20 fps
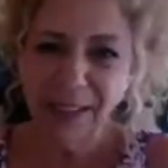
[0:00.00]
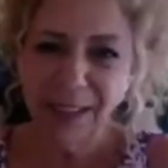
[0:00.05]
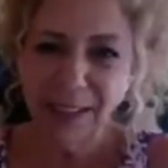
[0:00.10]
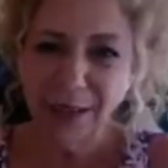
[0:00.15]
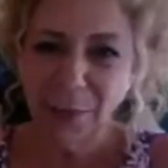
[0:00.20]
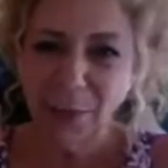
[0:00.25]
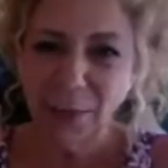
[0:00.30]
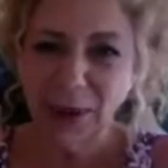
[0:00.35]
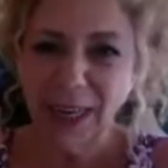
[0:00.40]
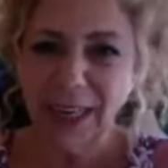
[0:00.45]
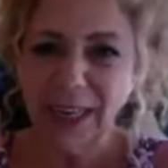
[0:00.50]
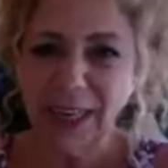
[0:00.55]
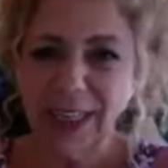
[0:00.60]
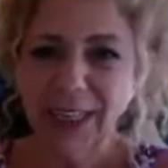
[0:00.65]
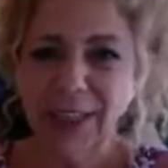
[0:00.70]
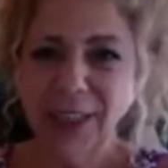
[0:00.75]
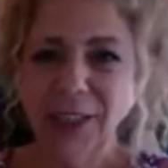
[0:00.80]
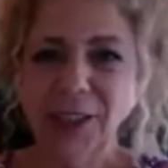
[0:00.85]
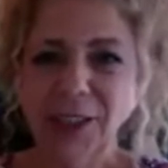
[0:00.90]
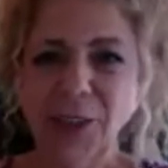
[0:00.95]
their
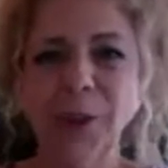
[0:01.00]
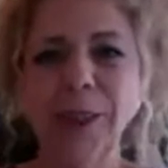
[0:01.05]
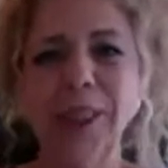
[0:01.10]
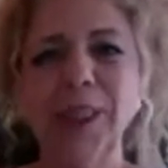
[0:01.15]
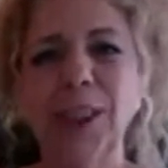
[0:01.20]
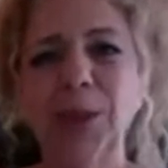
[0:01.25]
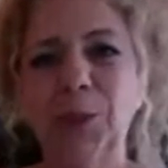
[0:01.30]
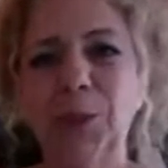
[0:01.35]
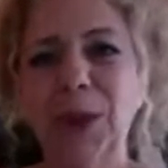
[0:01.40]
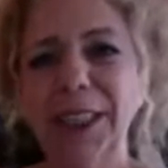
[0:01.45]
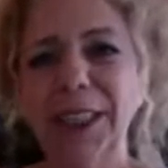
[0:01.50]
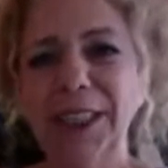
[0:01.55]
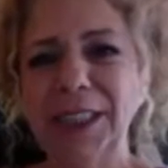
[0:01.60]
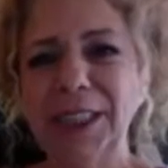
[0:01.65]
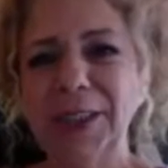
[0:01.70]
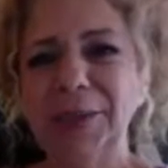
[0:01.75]
way to express